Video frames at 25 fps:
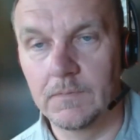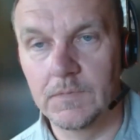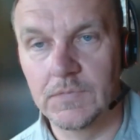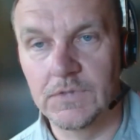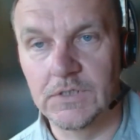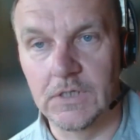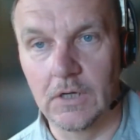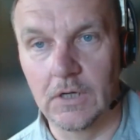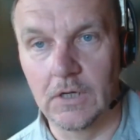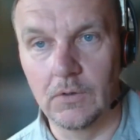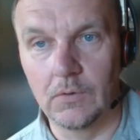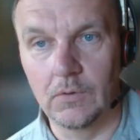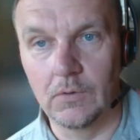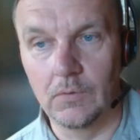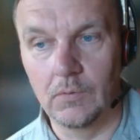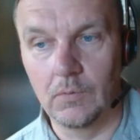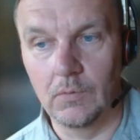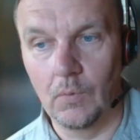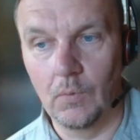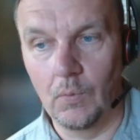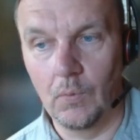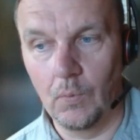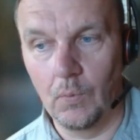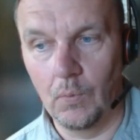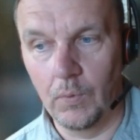So
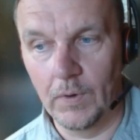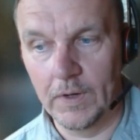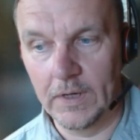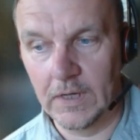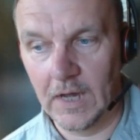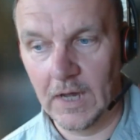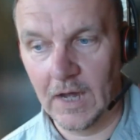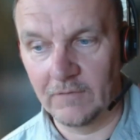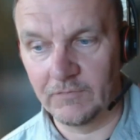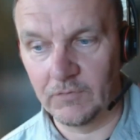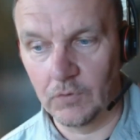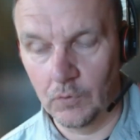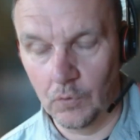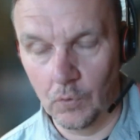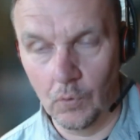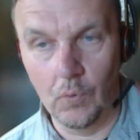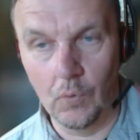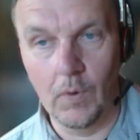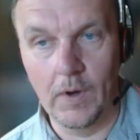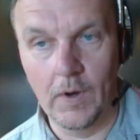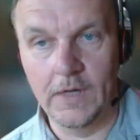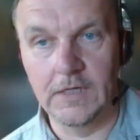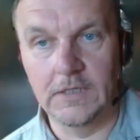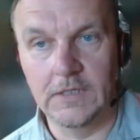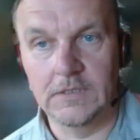we have
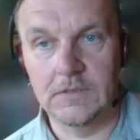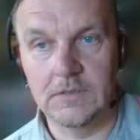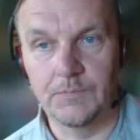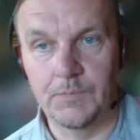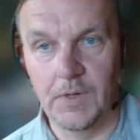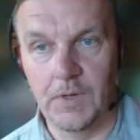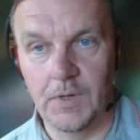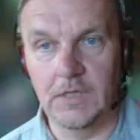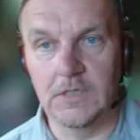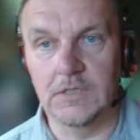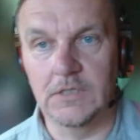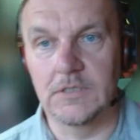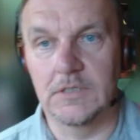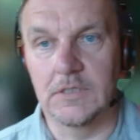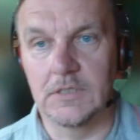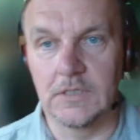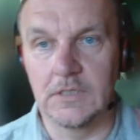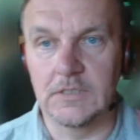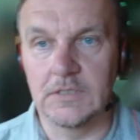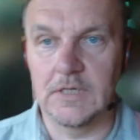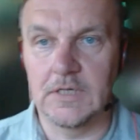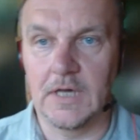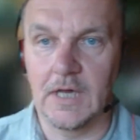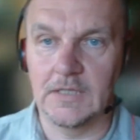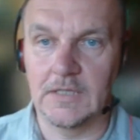always pitched
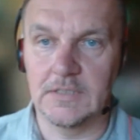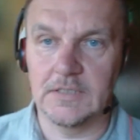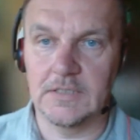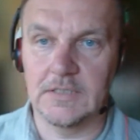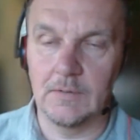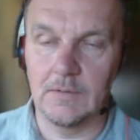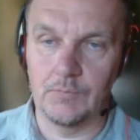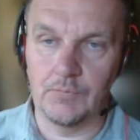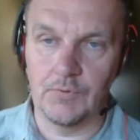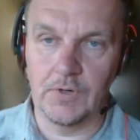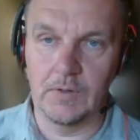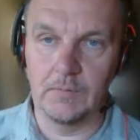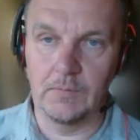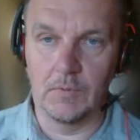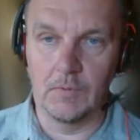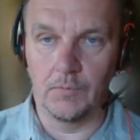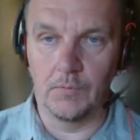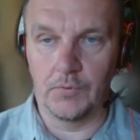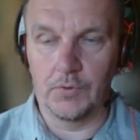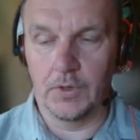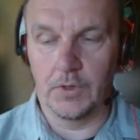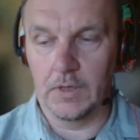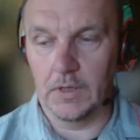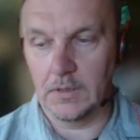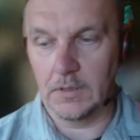this as a premium
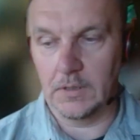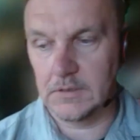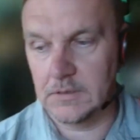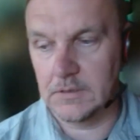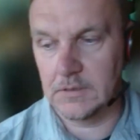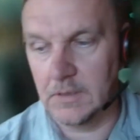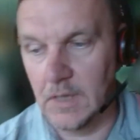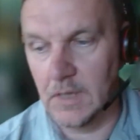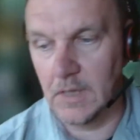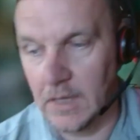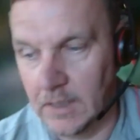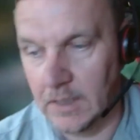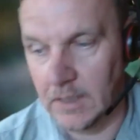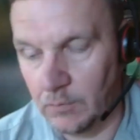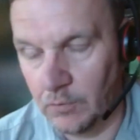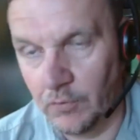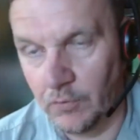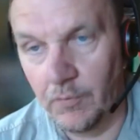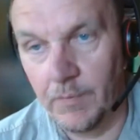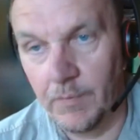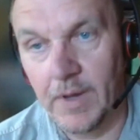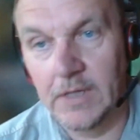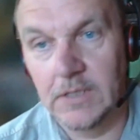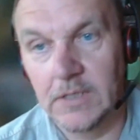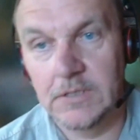product, and it will
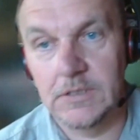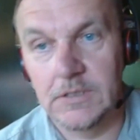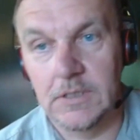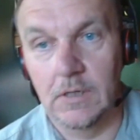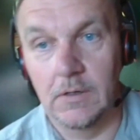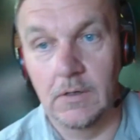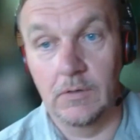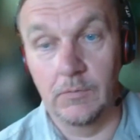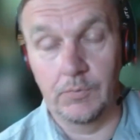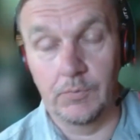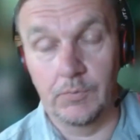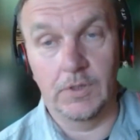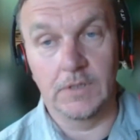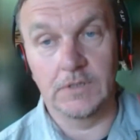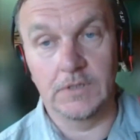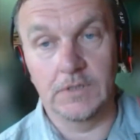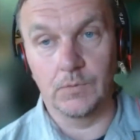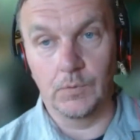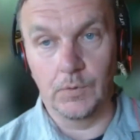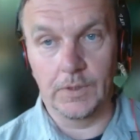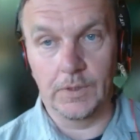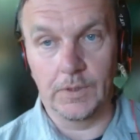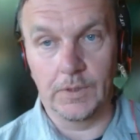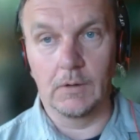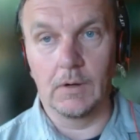remain so, and the price
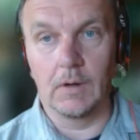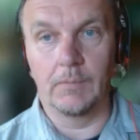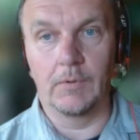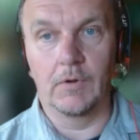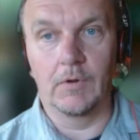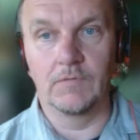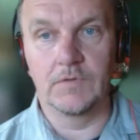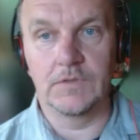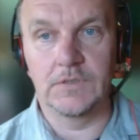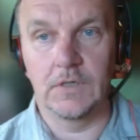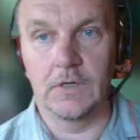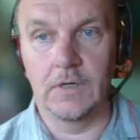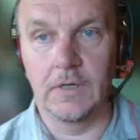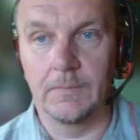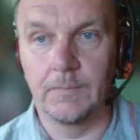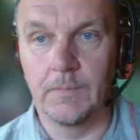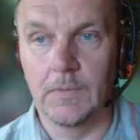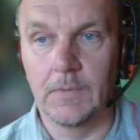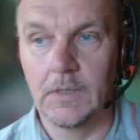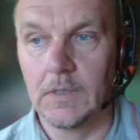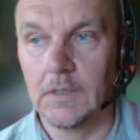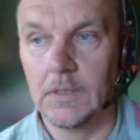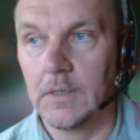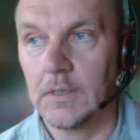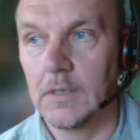will go up over time
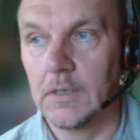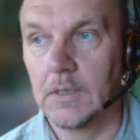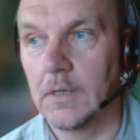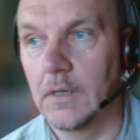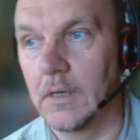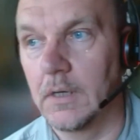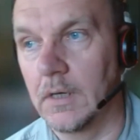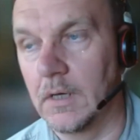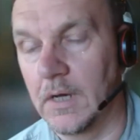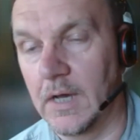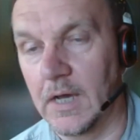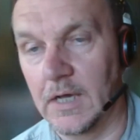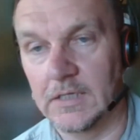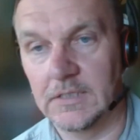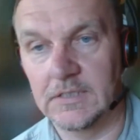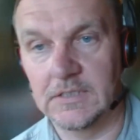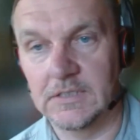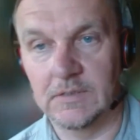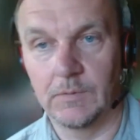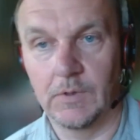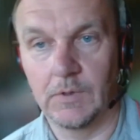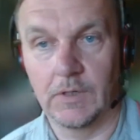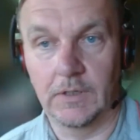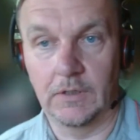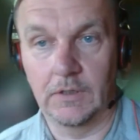as
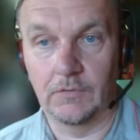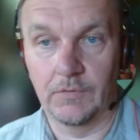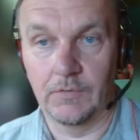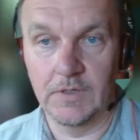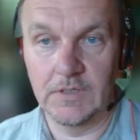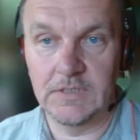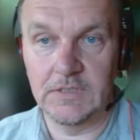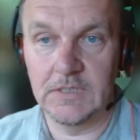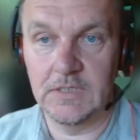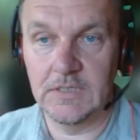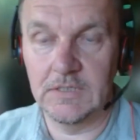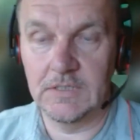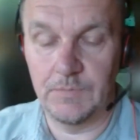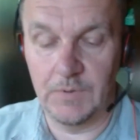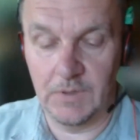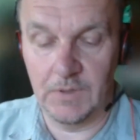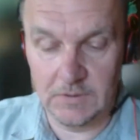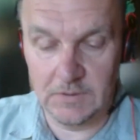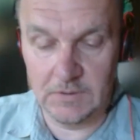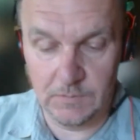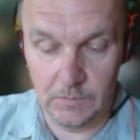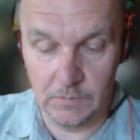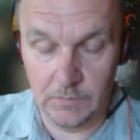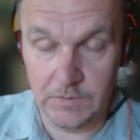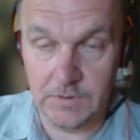demand increases,
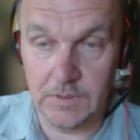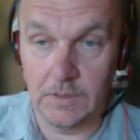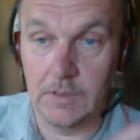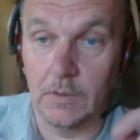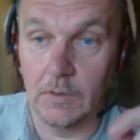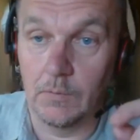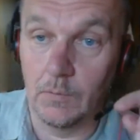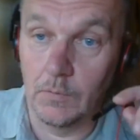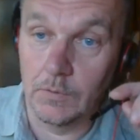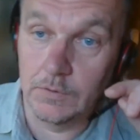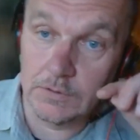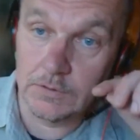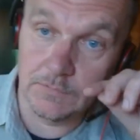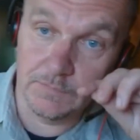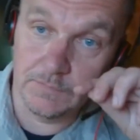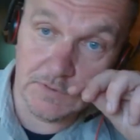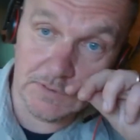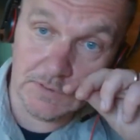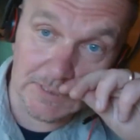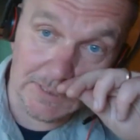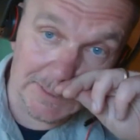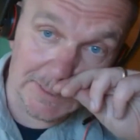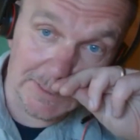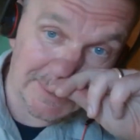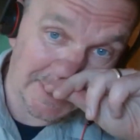because we also don't want to
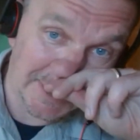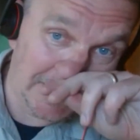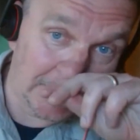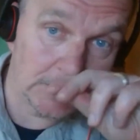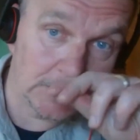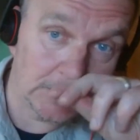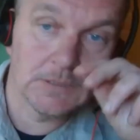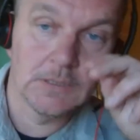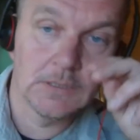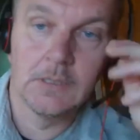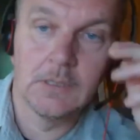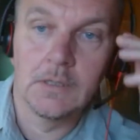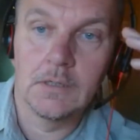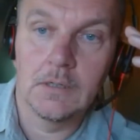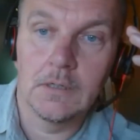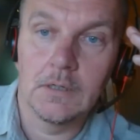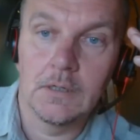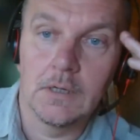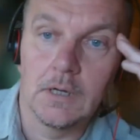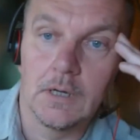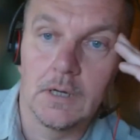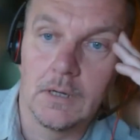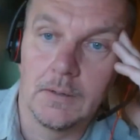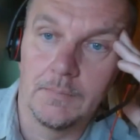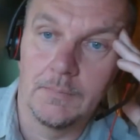facilitate
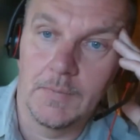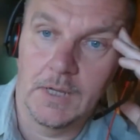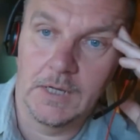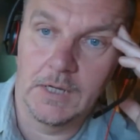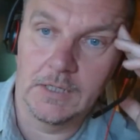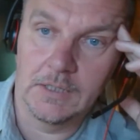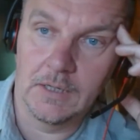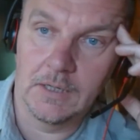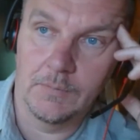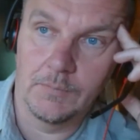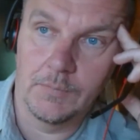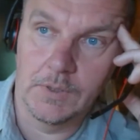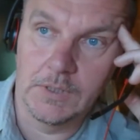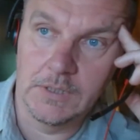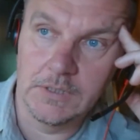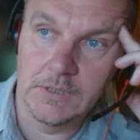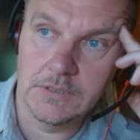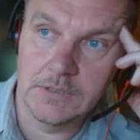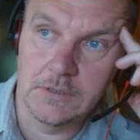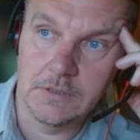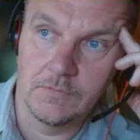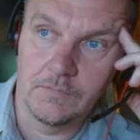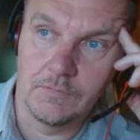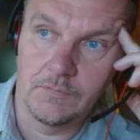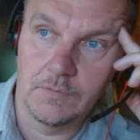any
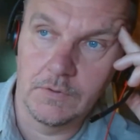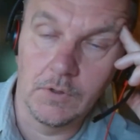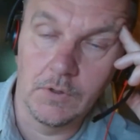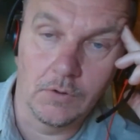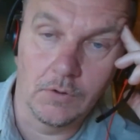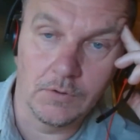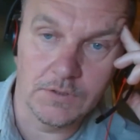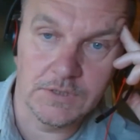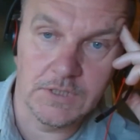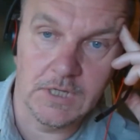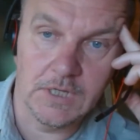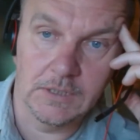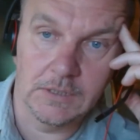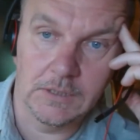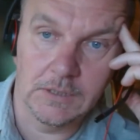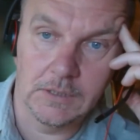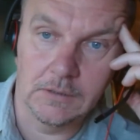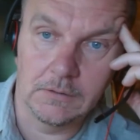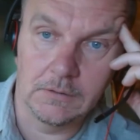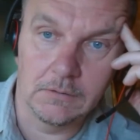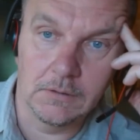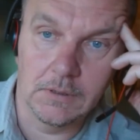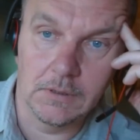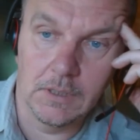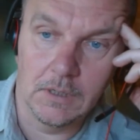companies sort of not
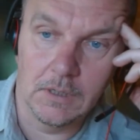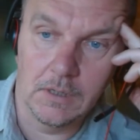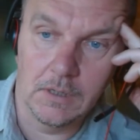taking